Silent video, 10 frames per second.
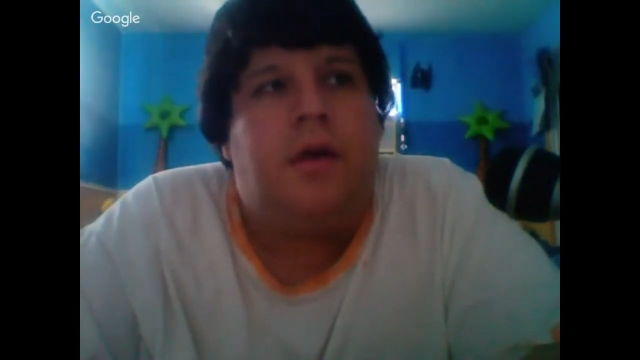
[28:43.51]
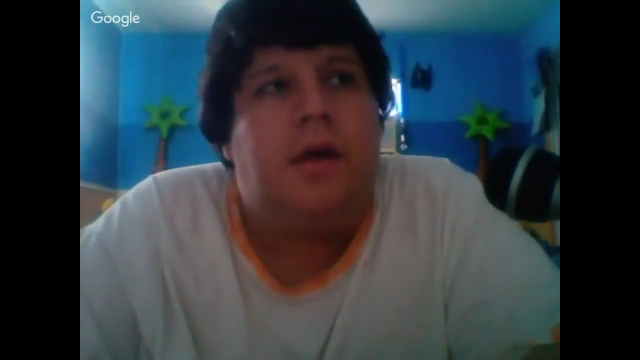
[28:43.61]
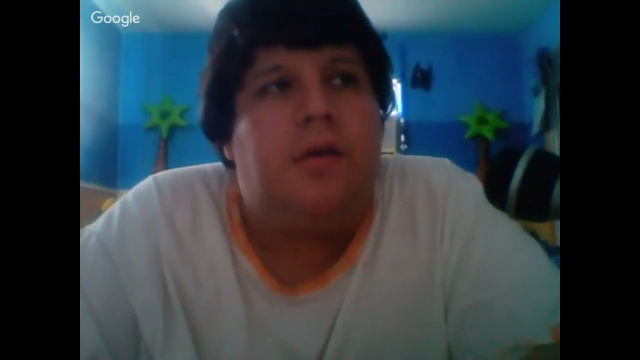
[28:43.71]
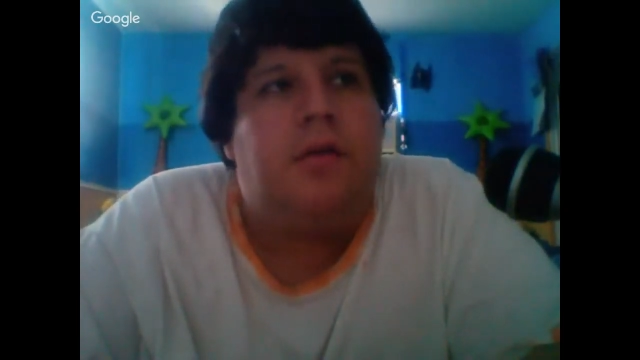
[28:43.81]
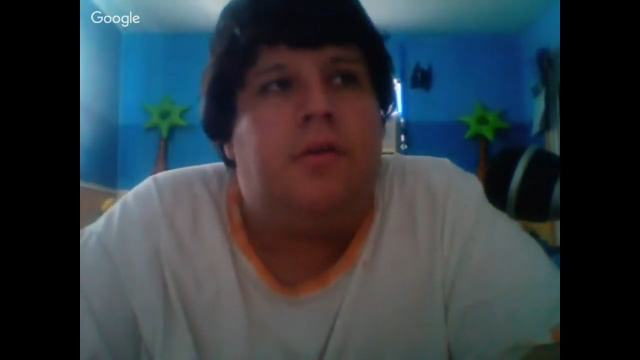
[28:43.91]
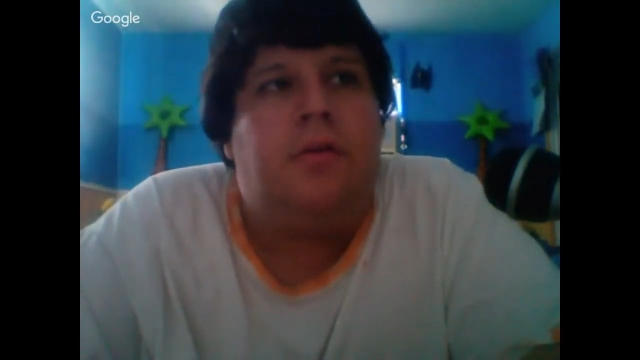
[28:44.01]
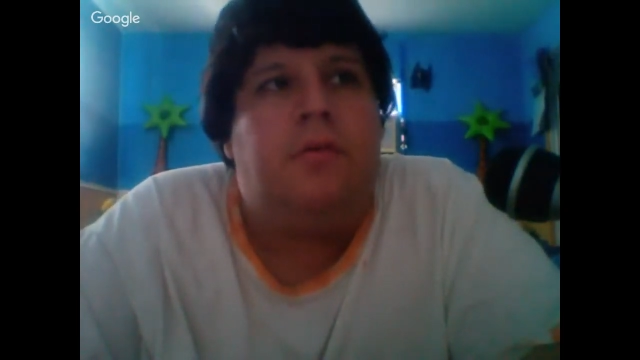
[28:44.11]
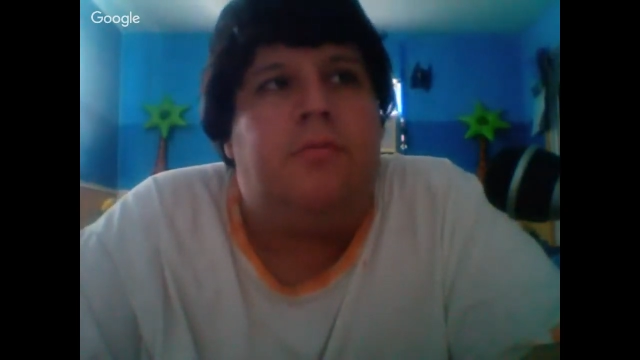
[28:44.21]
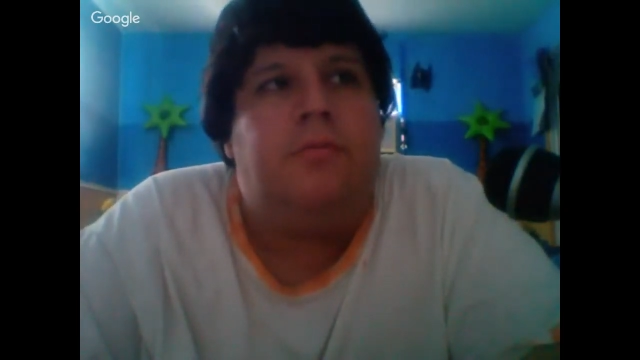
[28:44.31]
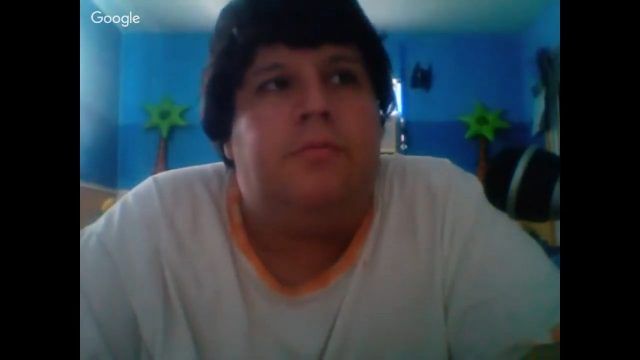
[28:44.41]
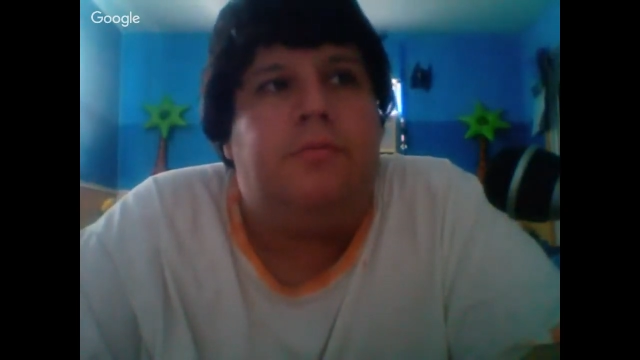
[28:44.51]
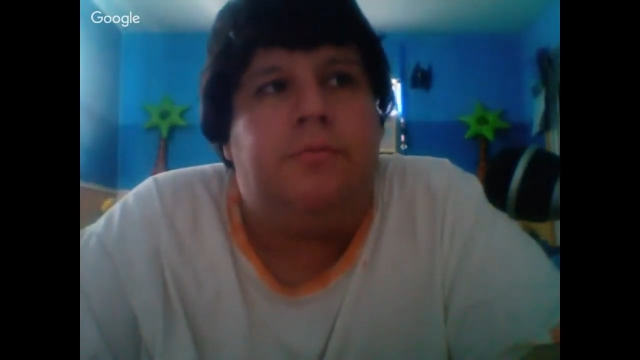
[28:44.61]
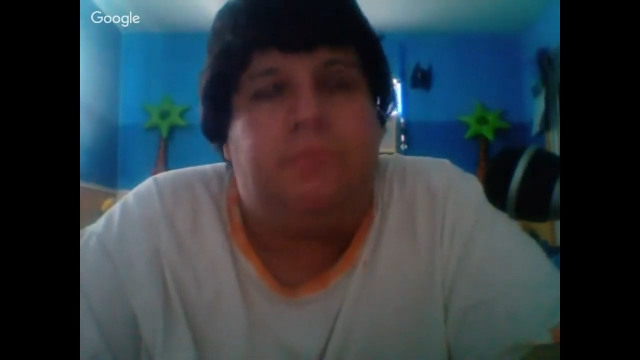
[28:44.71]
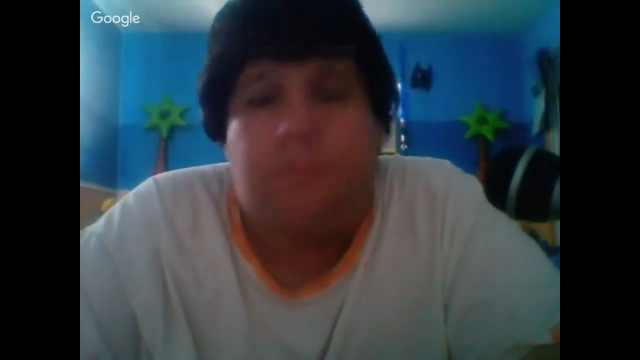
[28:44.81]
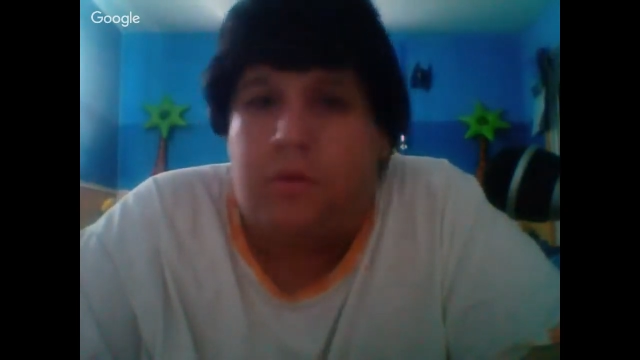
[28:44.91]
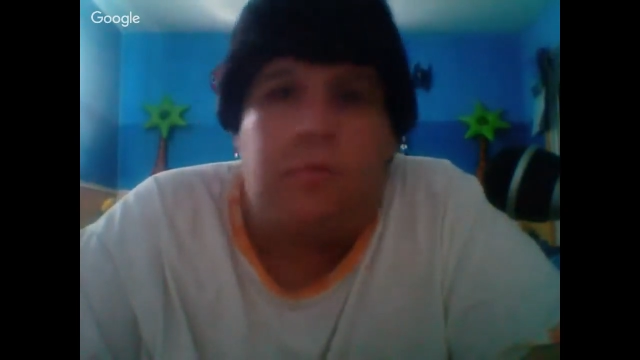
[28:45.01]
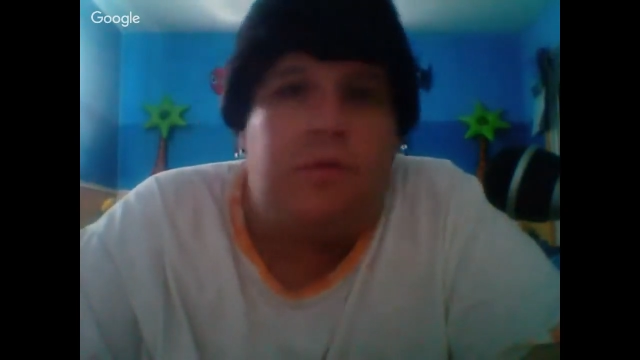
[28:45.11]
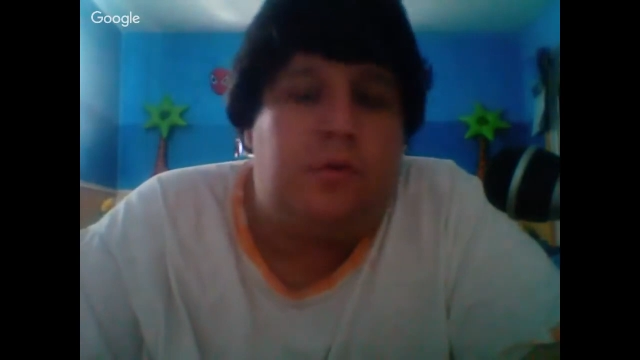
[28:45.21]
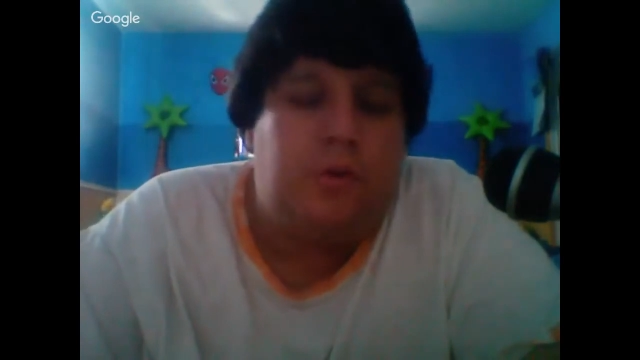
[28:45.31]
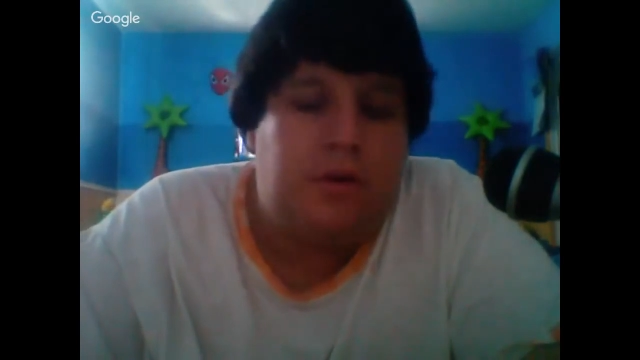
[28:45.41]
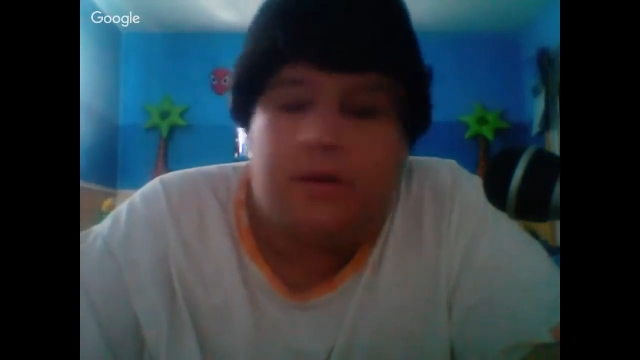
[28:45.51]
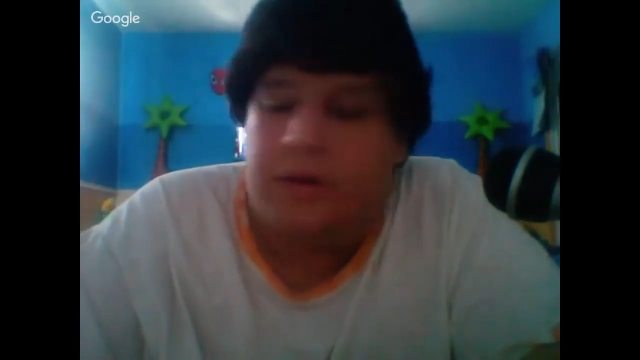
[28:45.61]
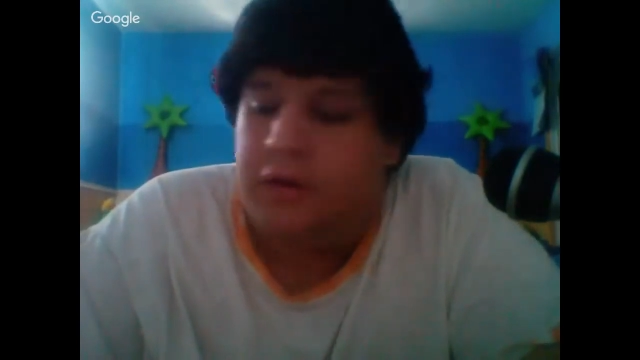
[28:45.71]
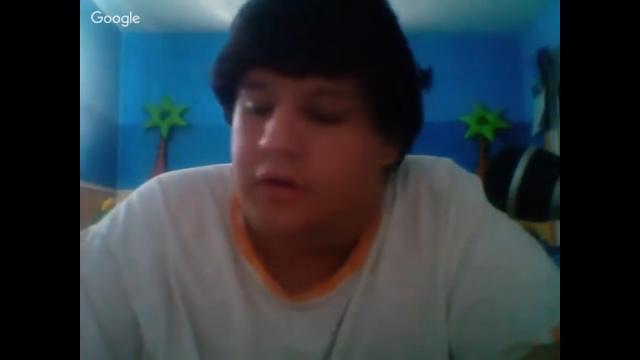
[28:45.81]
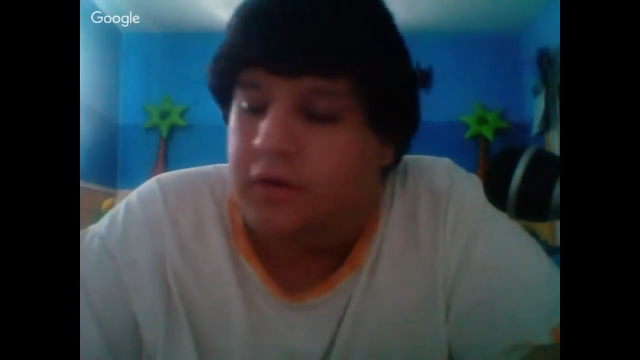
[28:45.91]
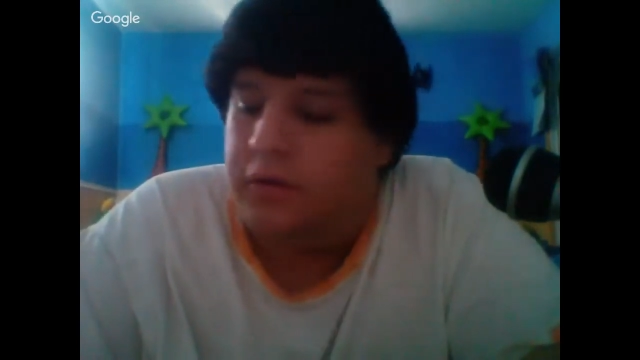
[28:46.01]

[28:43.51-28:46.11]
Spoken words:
I don't know. Could we do it in a year?